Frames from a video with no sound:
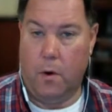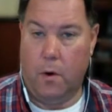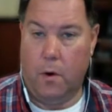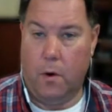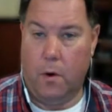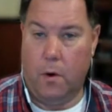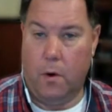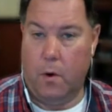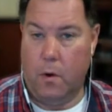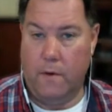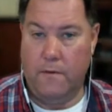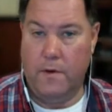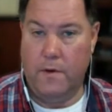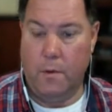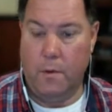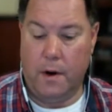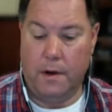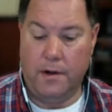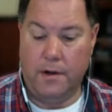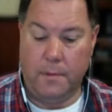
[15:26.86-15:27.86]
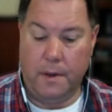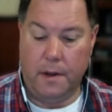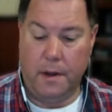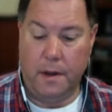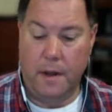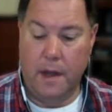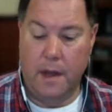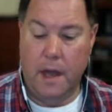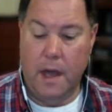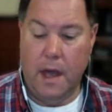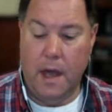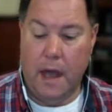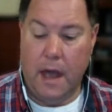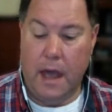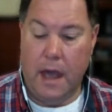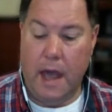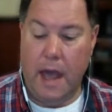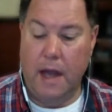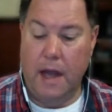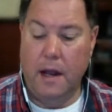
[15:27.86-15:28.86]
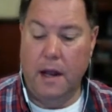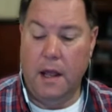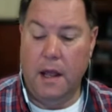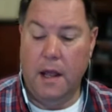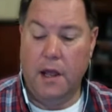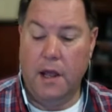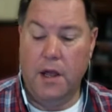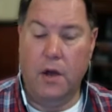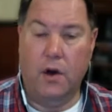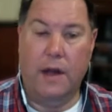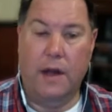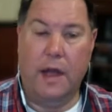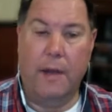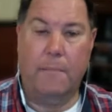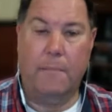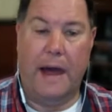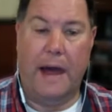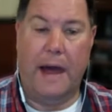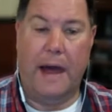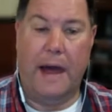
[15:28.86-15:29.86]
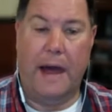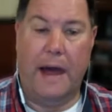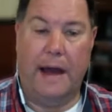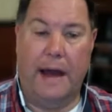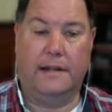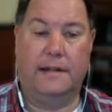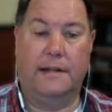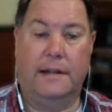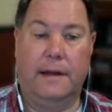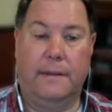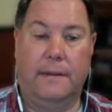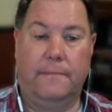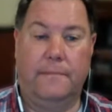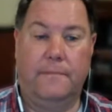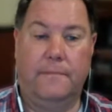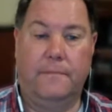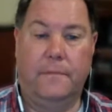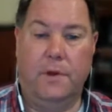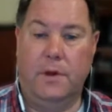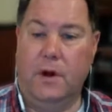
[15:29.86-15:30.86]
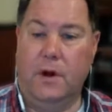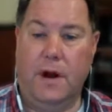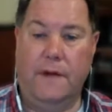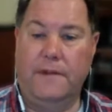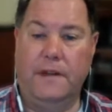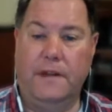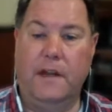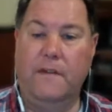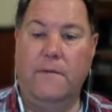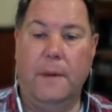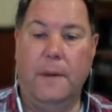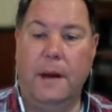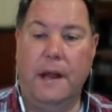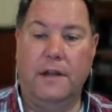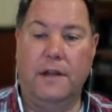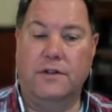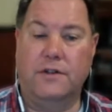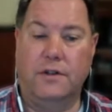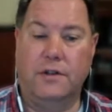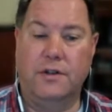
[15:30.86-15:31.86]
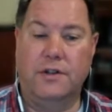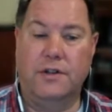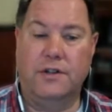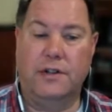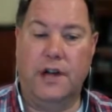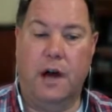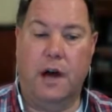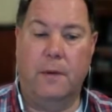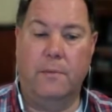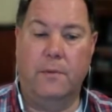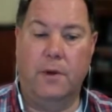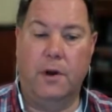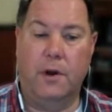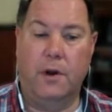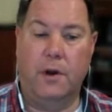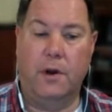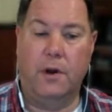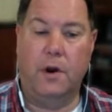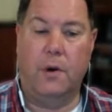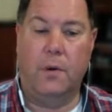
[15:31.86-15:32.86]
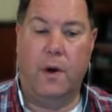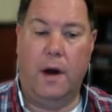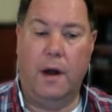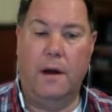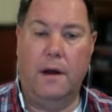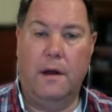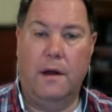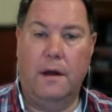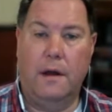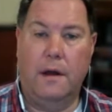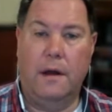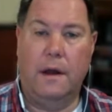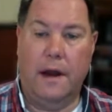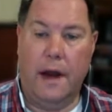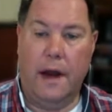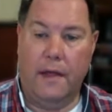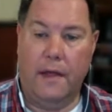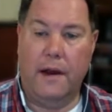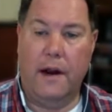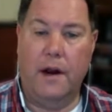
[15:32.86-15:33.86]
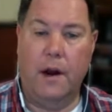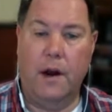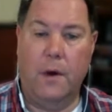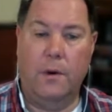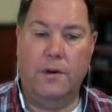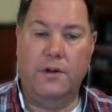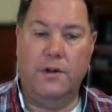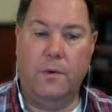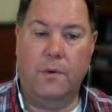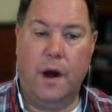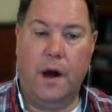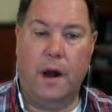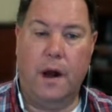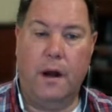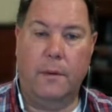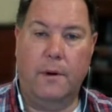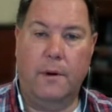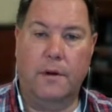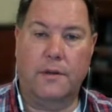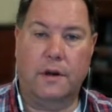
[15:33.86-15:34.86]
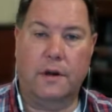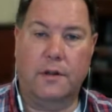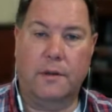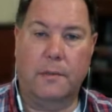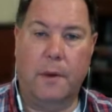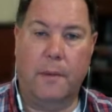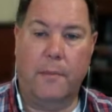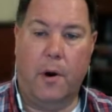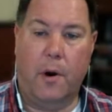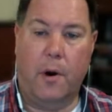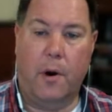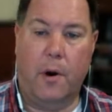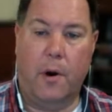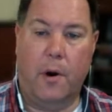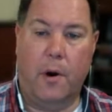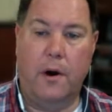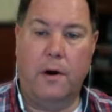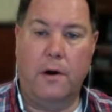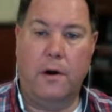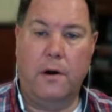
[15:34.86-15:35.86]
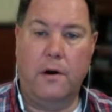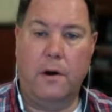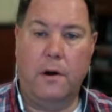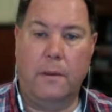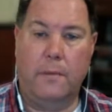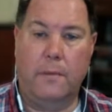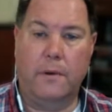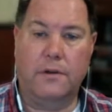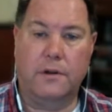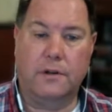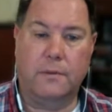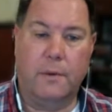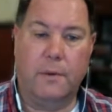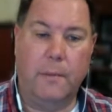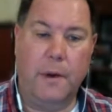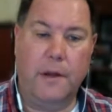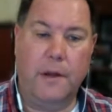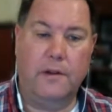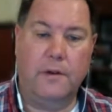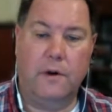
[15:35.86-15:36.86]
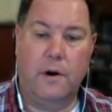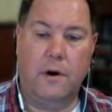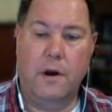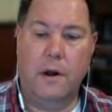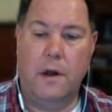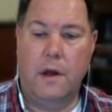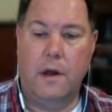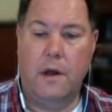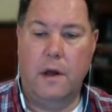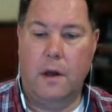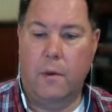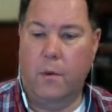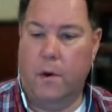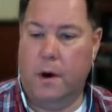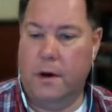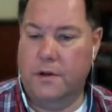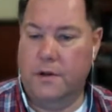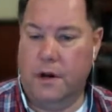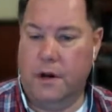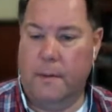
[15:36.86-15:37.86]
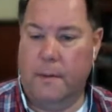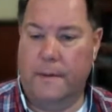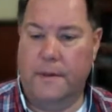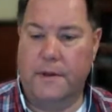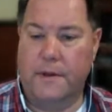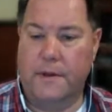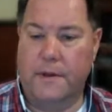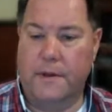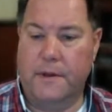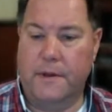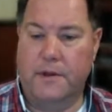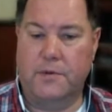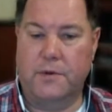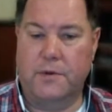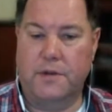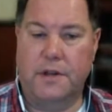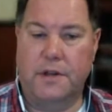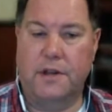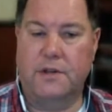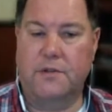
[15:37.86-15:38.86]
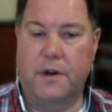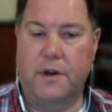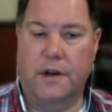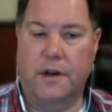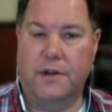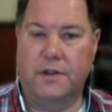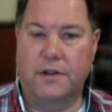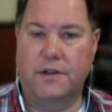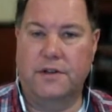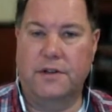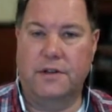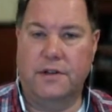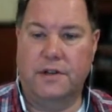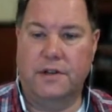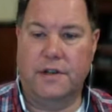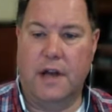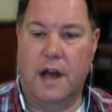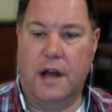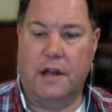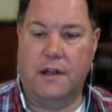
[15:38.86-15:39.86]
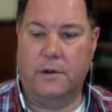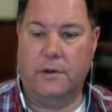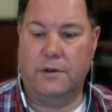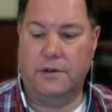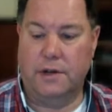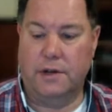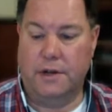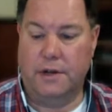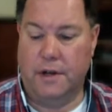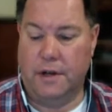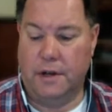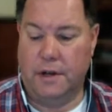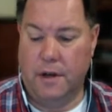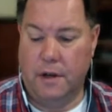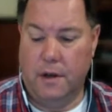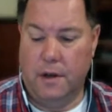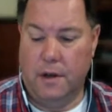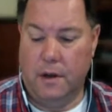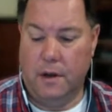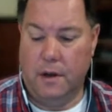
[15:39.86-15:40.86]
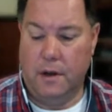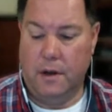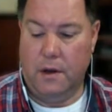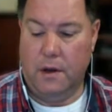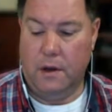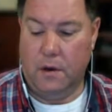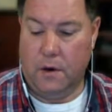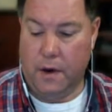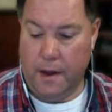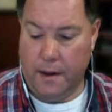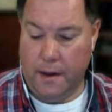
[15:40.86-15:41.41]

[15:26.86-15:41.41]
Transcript: or whoever you want it to be, and you'll get back to them. You don't have to give them an answer. Just tell them, you know what? Now that I know what you want, I'm going to talk to my partner. I'm going to talk to my mentor. We're going to talk about this with Desiree because this is exactly what she did. Okay.